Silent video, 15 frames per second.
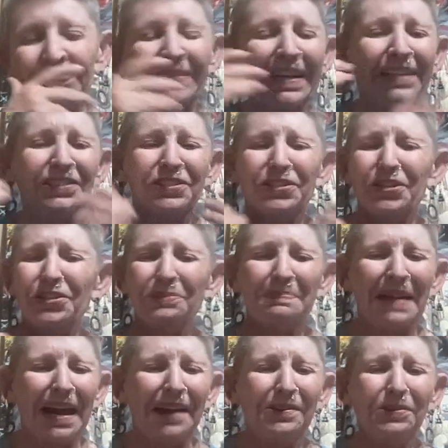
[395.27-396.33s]
excuse
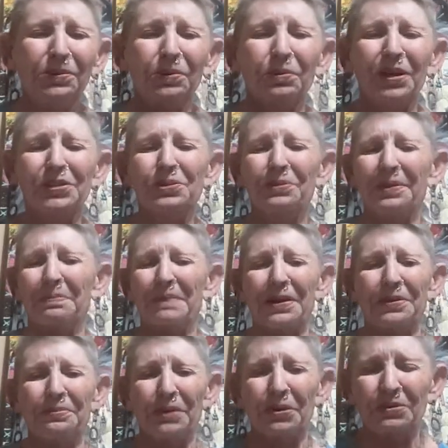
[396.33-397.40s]
me, I don't know what's with
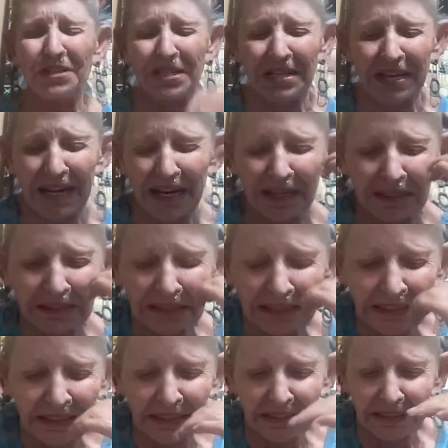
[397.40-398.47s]
my throat today,
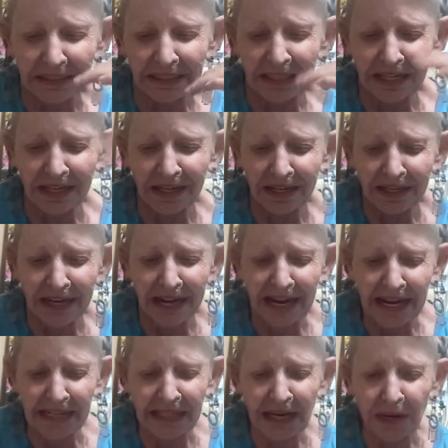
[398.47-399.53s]

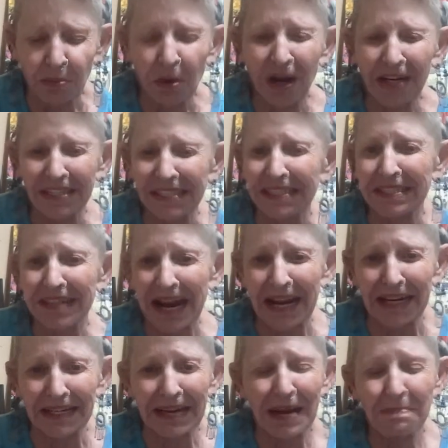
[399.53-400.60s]
and I want to
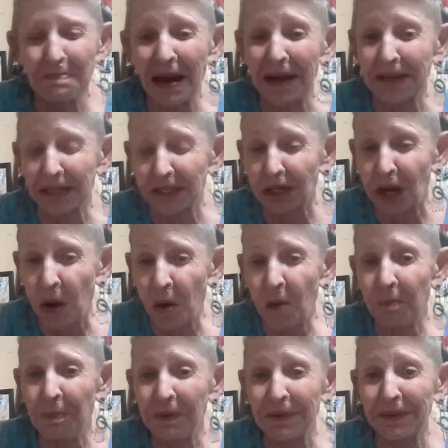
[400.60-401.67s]
stand up, I can
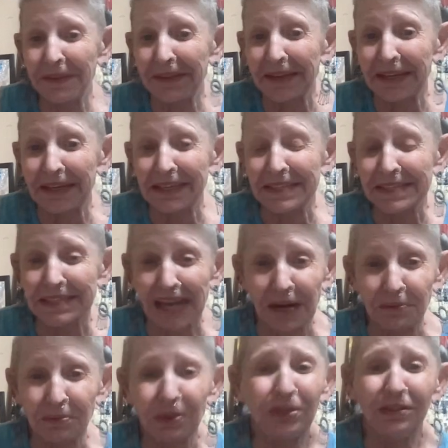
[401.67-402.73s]
open the
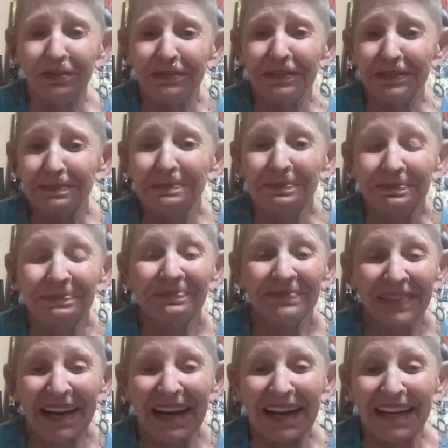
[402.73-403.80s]
sunroof,
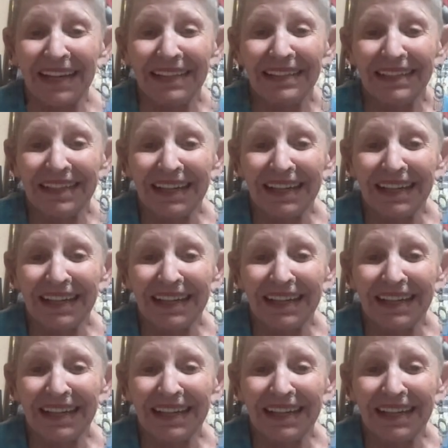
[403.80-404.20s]
okay?